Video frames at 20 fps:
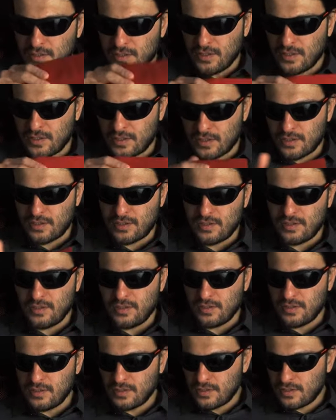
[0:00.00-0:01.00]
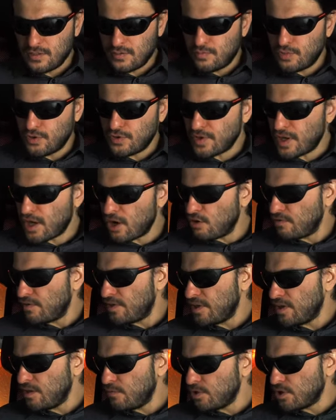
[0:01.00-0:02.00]
let's put that over
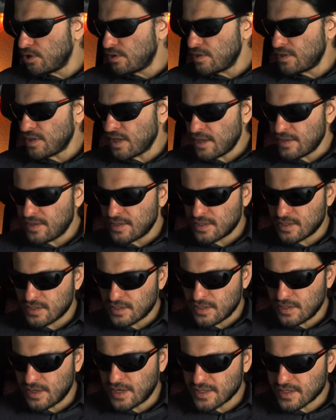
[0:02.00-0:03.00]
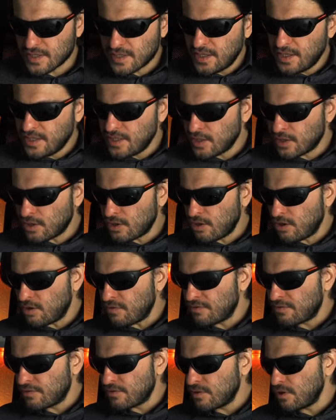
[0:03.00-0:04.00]
here. We don't need that. And this is a nice cleaning
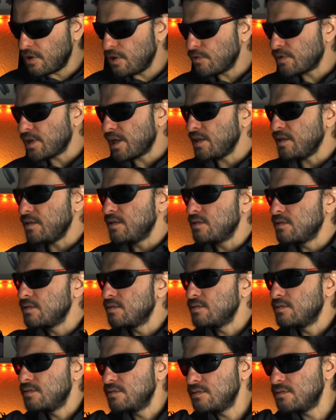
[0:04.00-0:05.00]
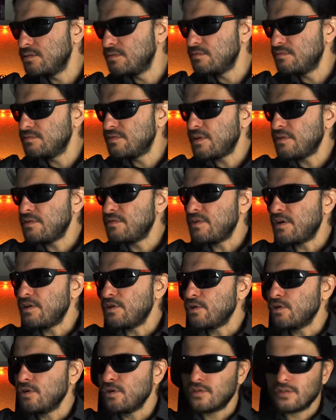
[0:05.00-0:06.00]
cloth. Okay, very, very
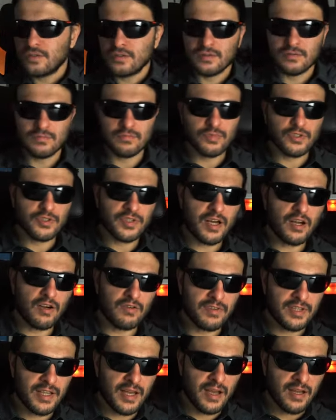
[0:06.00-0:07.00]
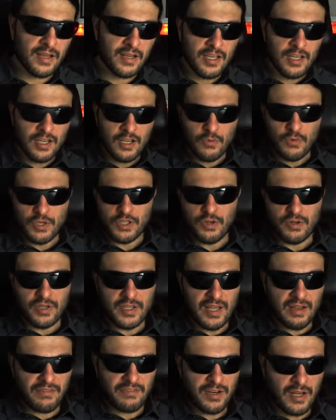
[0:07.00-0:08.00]
good. Put that over there. We don't need
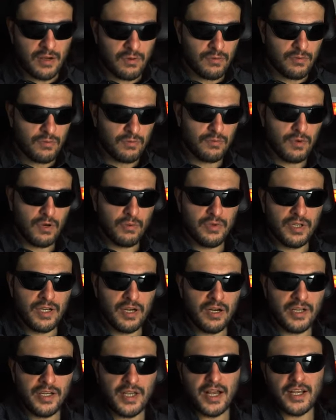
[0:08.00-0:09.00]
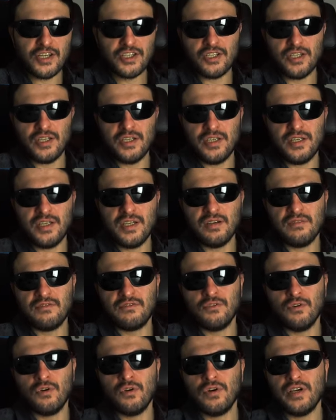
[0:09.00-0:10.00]
that for now. What we are actually here
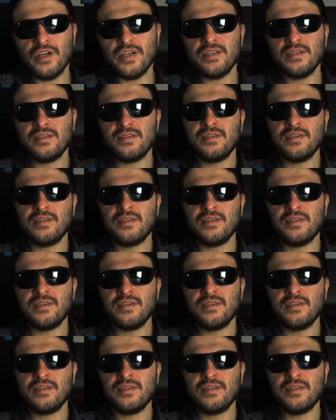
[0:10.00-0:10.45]
for is